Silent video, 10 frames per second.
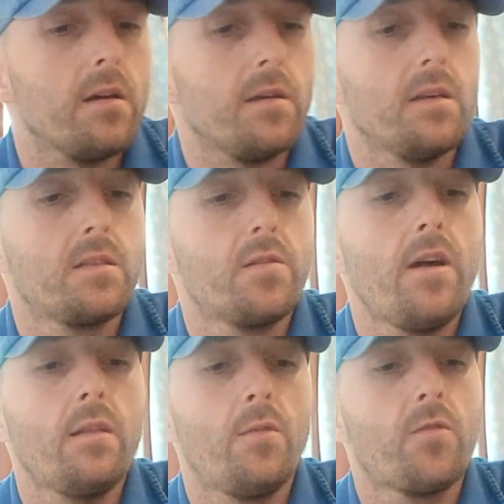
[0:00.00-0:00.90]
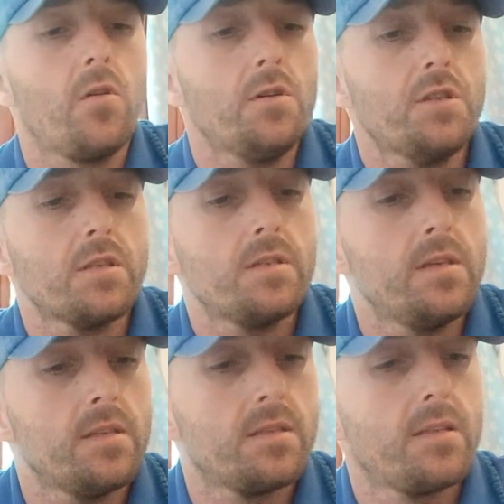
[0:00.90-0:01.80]
It's a realm of
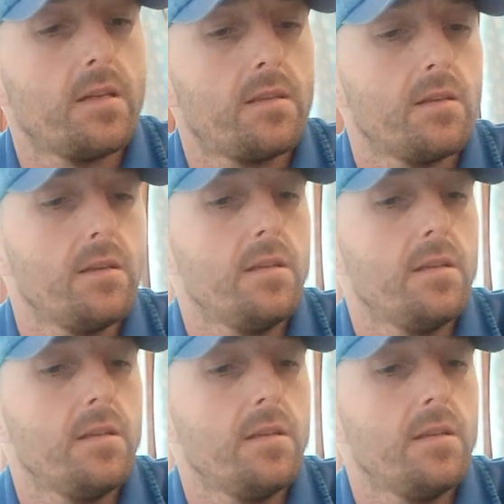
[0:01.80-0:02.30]
consciousness that